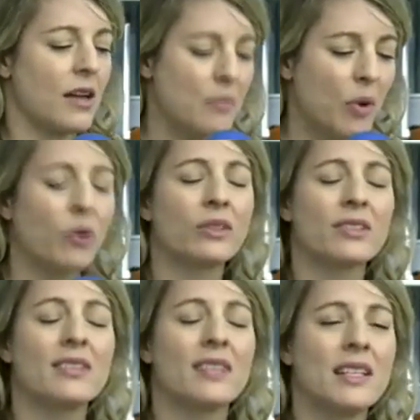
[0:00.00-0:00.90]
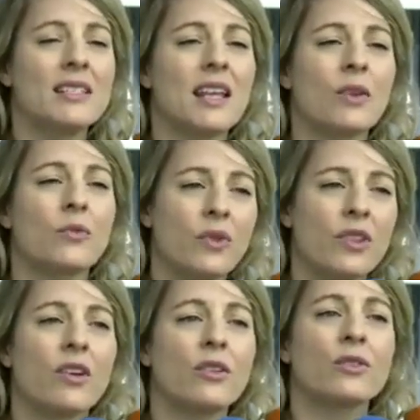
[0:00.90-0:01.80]
important needs that
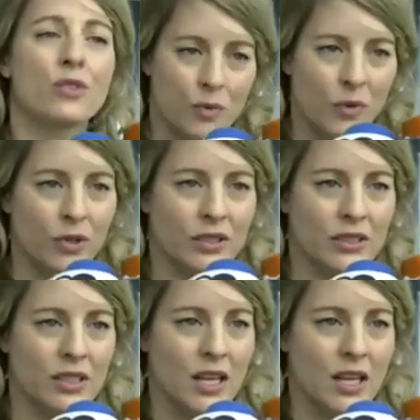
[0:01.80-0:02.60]
we're there to support.